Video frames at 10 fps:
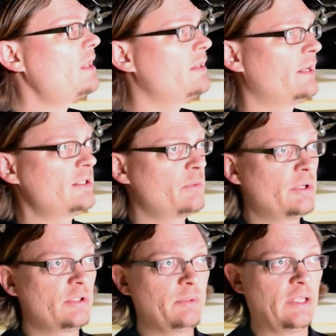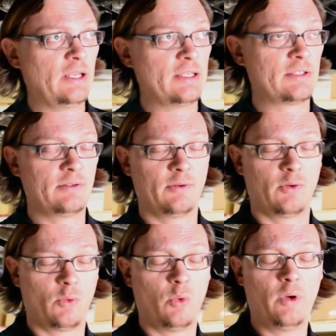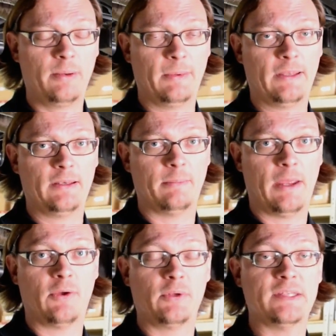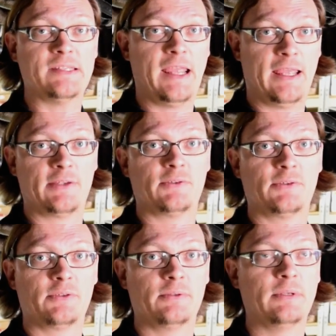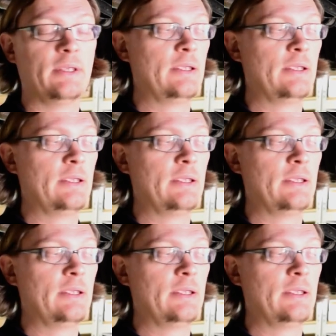The next question we get asked quite a bit about is axles.